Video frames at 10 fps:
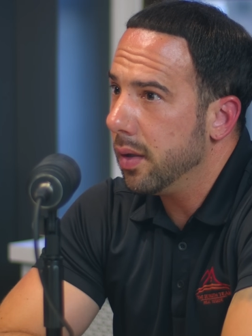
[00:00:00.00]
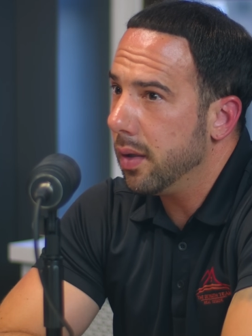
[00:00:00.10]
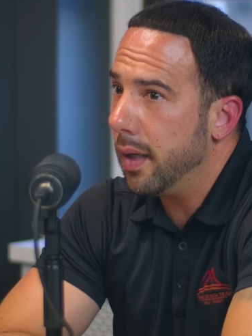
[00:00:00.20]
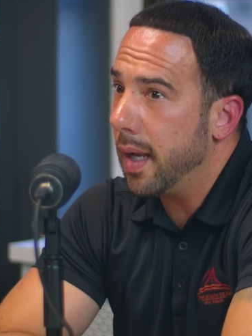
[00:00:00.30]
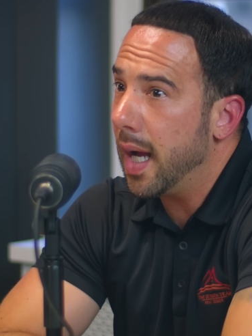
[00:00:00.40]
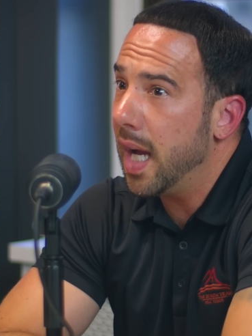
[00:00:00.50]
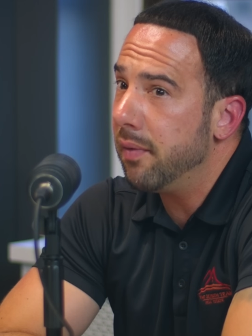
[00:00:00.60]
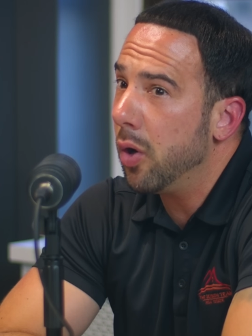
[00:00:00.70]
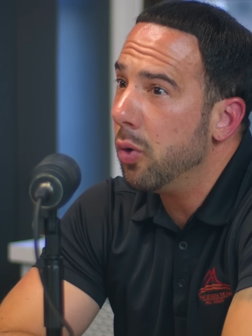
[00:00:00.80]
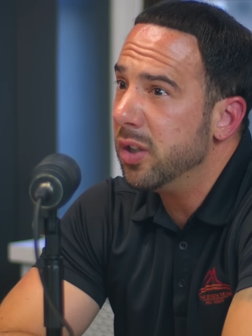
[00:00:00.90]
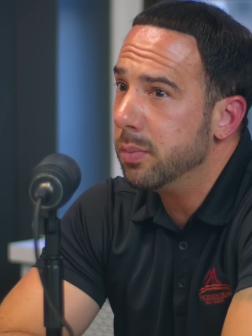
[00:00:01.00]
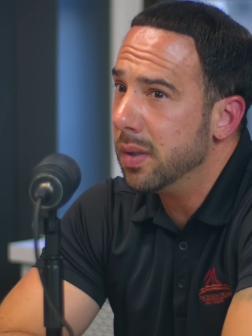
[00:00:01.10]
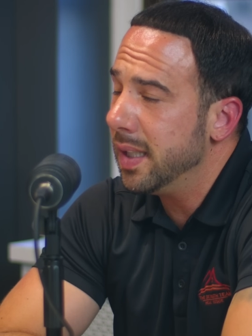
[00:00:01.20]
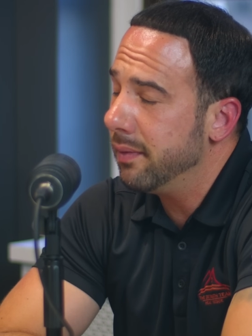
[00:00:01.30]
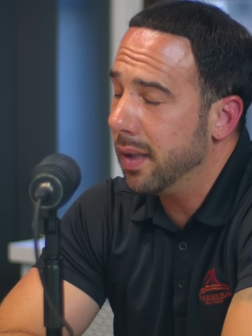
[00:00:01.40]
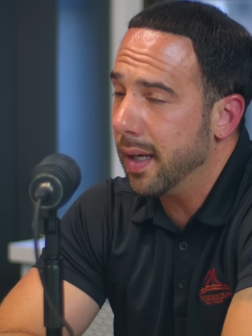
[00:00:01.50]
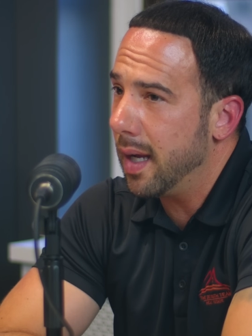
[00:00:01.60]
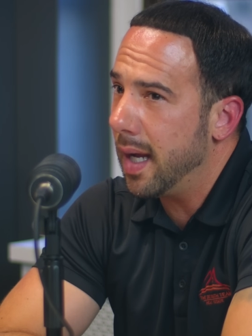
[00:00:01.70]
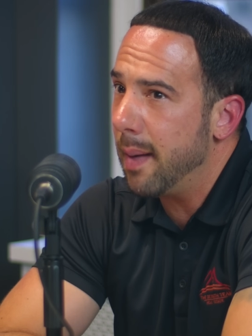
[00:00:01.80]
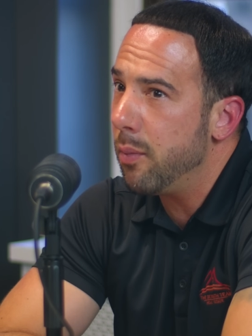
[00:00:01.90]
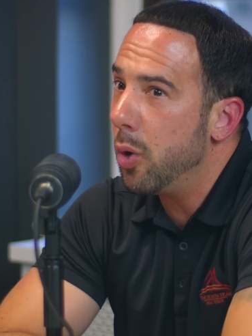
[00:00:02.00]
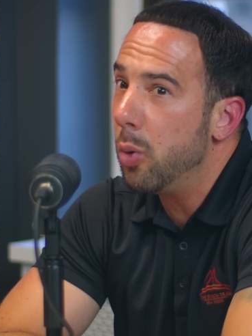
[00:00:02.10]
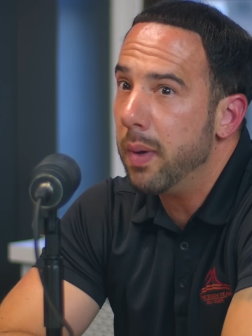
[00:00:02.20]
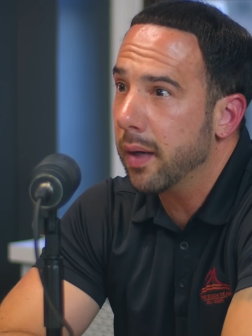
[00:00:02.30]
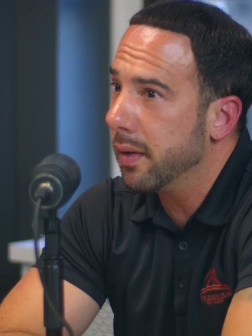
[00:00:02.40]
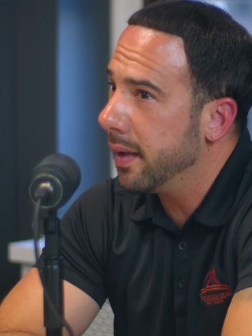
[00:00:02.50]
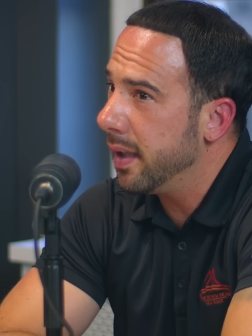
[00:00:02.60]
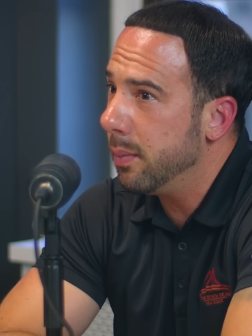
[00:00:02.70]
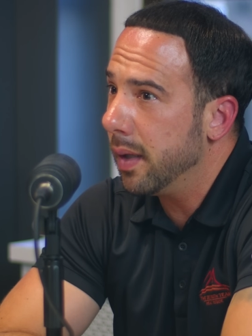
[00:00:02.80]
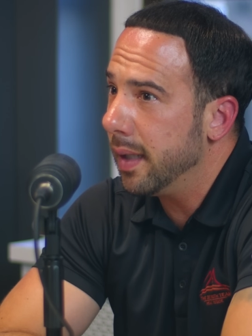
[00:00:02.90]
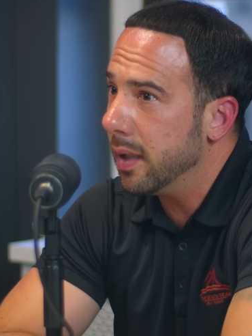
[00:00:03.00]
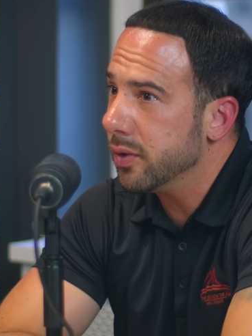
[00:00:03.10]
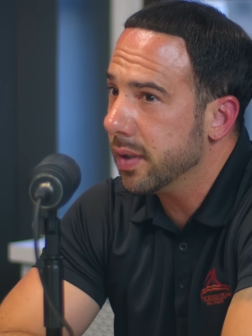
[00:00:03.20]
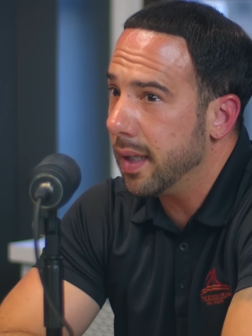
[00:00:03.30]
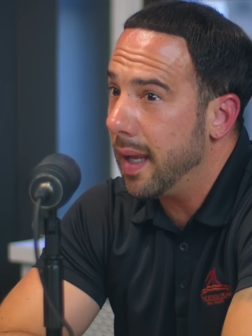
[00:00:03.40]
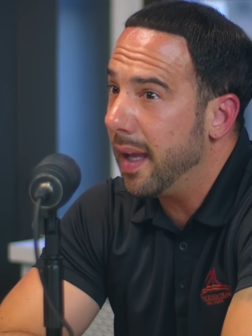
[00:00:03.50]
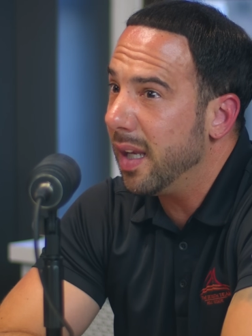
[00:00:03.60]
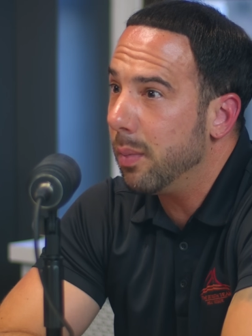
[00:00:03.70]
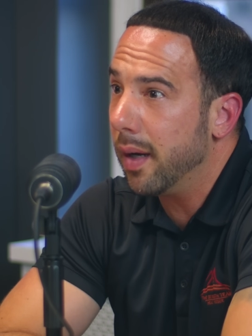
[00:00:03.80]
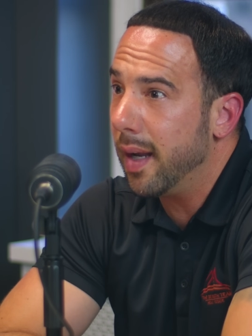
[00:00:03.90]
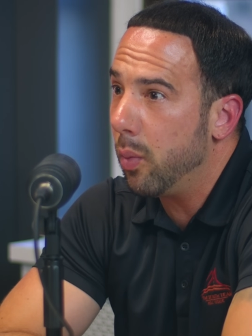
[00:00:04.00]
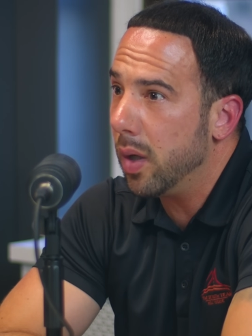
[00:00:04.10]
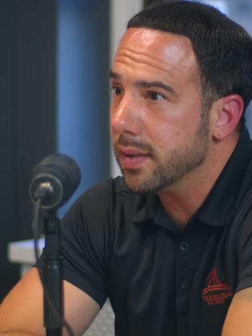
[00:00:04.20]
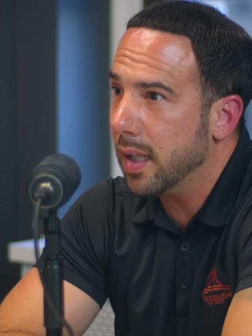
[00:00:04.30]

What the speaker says: And I've always believed, like, I'm no better than anybody else. Like, anybody that wants